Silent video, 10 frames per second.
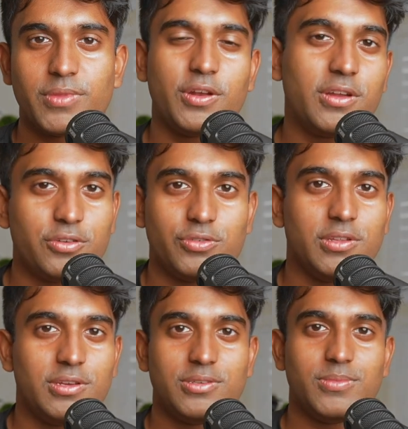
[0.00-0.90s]
I don't know how true
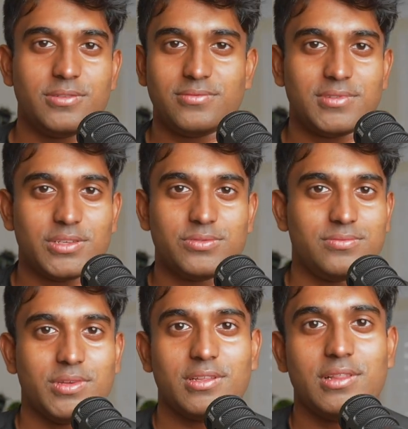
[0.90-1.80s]
that is, but that's
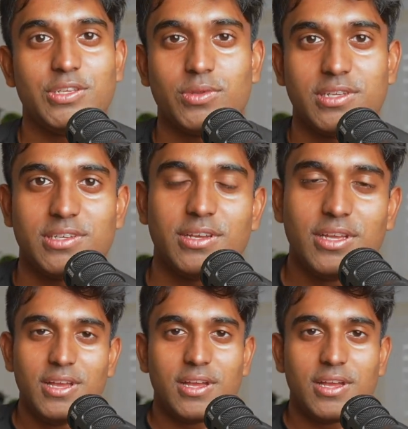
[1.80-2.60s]
at least what they say.